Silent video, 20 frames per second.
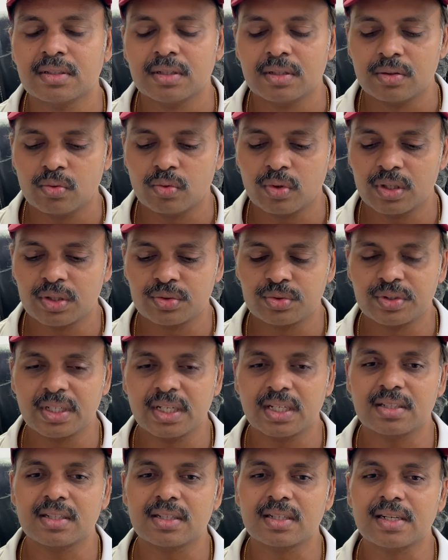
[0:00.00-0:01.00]
Once we
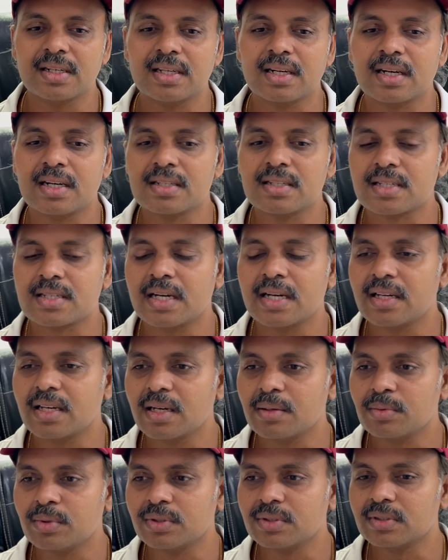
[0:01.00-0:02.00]
get the clear understanding
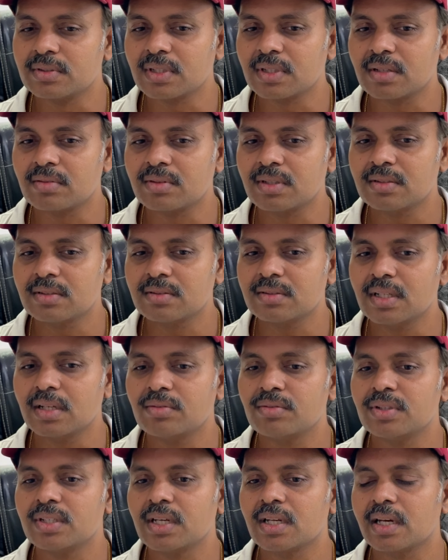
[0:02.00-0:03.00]
about the server, then
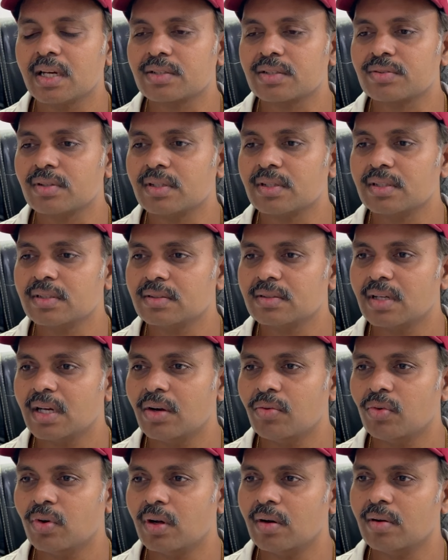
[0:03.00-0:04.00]
we can actually
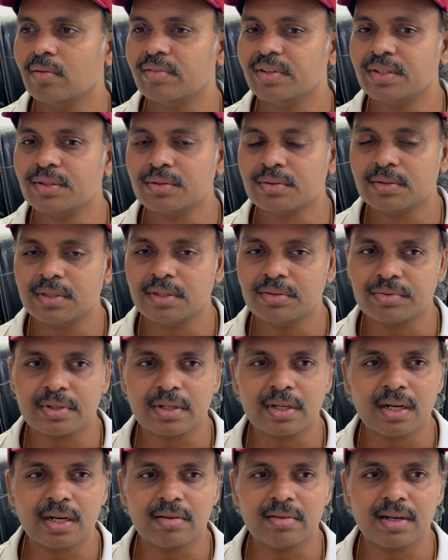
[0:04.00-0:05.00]
evolve into
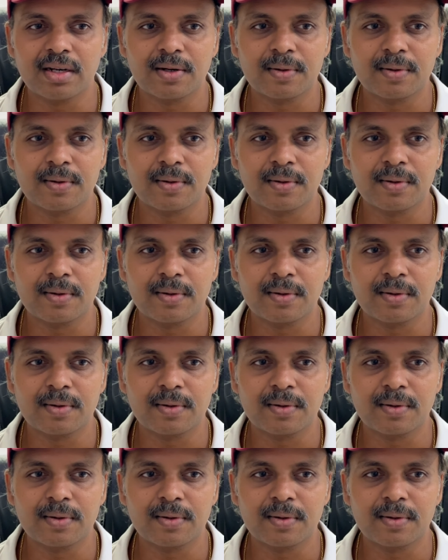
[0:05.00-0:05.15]
different level.